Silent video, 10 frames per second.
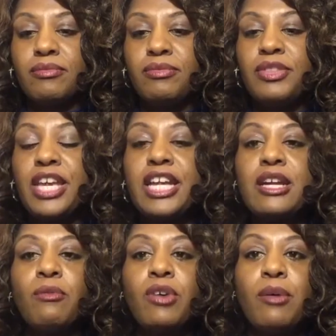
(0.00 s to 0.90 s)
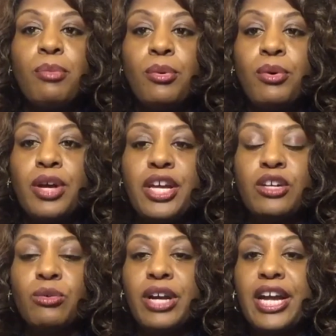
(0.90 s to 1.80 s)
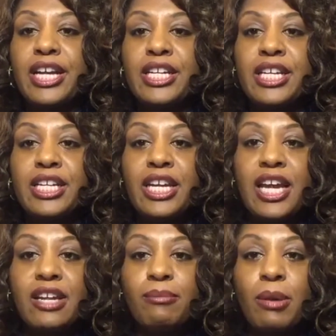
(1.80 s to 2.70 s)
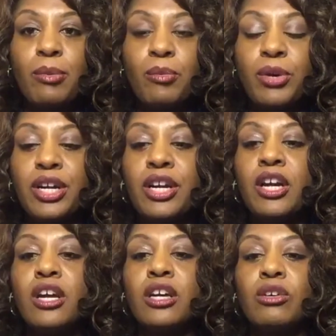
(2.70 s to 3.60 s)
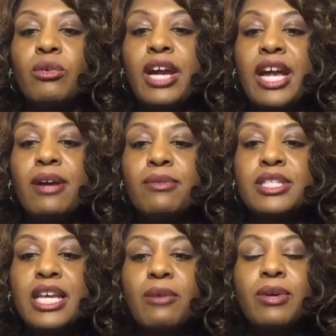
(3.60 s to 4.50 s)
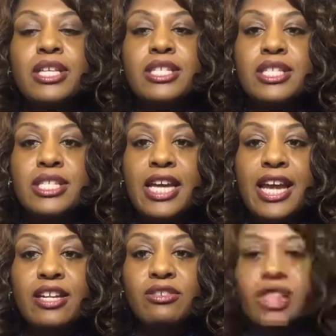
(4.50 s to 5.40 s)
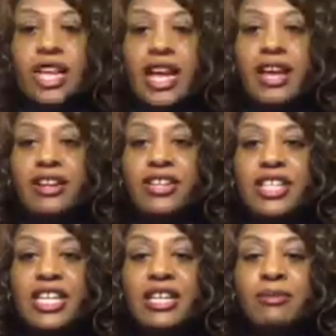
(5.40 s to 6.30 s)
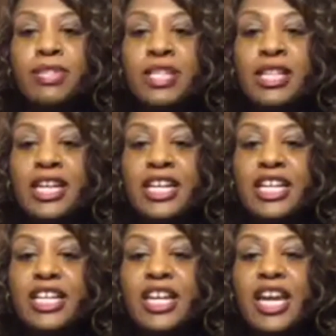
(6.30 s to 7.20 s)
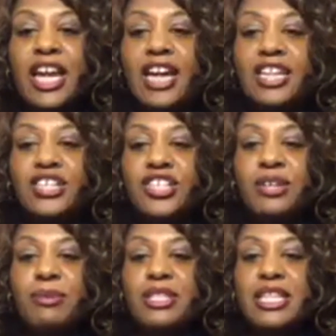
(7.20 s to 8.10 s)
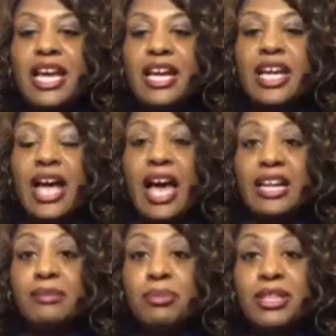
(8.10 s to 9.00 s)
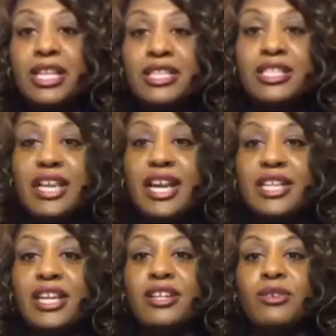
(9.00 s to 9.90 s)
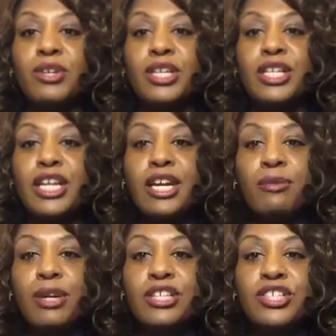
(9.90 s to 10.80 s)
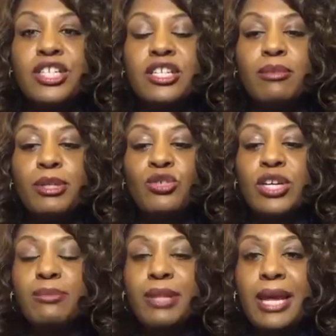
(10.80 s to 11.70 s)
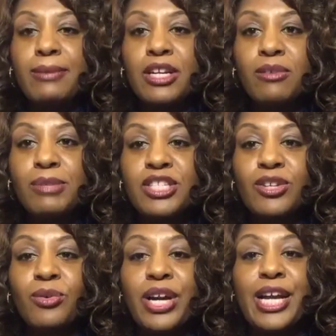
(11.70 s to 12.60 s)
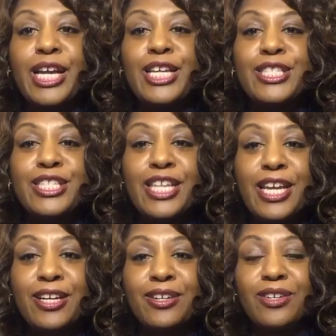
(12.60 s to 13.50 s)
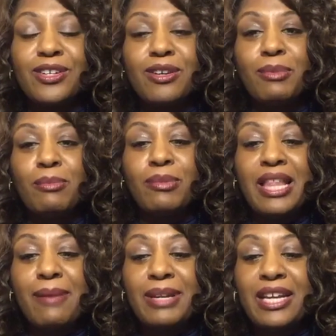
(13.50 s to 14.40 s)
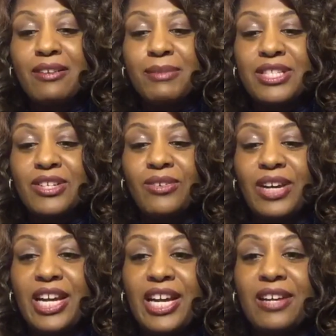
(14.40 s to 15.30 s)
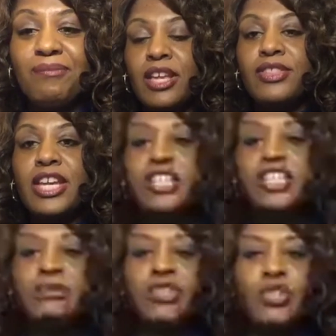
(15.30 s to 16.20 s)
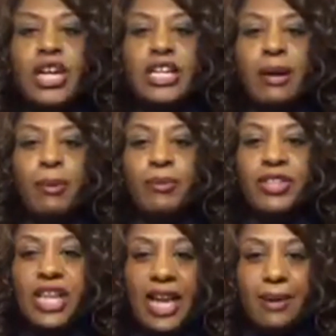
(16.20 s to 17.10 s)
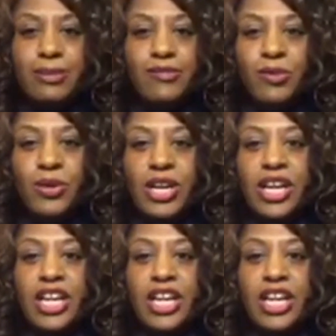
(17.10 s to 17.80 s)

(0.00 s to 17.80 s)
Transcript: Then at one point, Greg and Nene had a moment where Greg was like, what is the stain on the counter? And Nene was cleaning. And she was like, I didn't put that stain there knowing good and well she did. Don't be trying to blame that on Mr. Greg. He's sick, girl. Don't be blaming that on Mr. Greg. Then she was trying to come up with games for it.